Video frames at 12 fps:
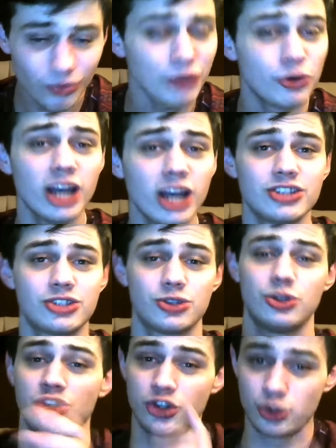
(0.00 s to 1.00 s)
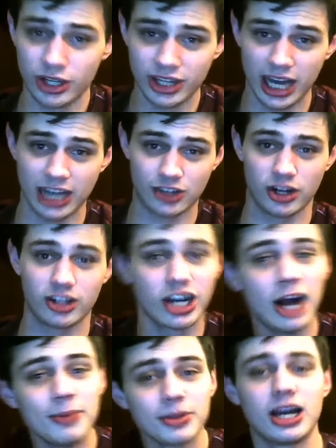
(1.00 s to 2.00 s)
you guys enjoyed that trailer,
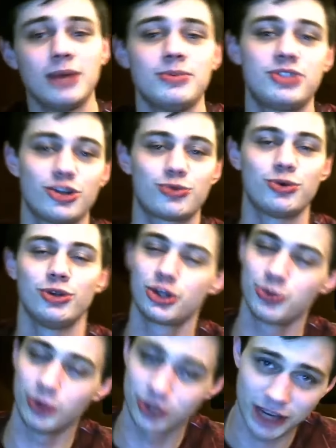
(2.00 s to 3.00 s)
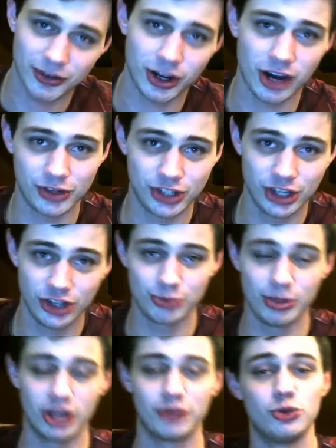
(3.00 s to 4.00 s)
comment in the comment section. I'll let you know, let's have a conversation
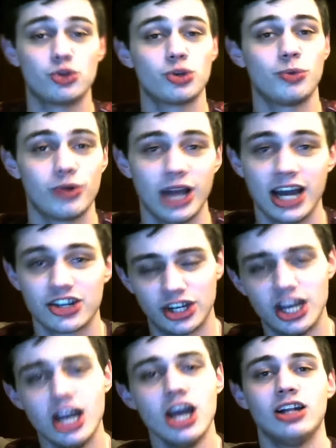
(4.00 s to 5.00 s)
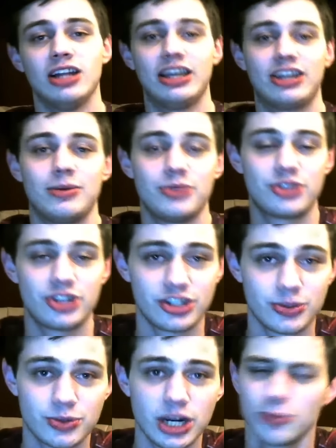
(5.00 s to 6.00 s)
about it. If you enjoyed my reaction, like, comment, share, and
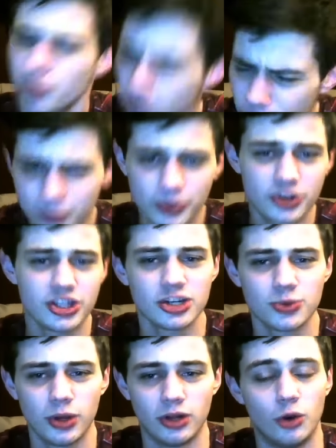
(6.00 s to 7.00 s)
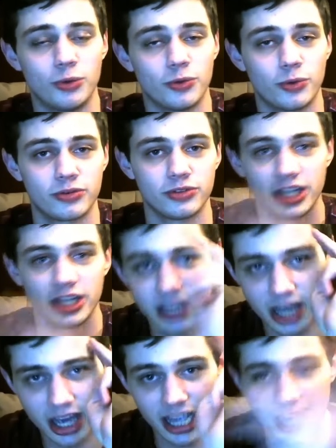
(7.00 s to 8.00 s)
subscribe. Really do appreciate that as well. Hope you have a wonderful day
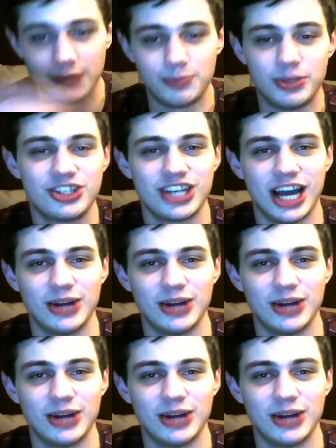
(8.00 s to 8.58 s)
and peace out,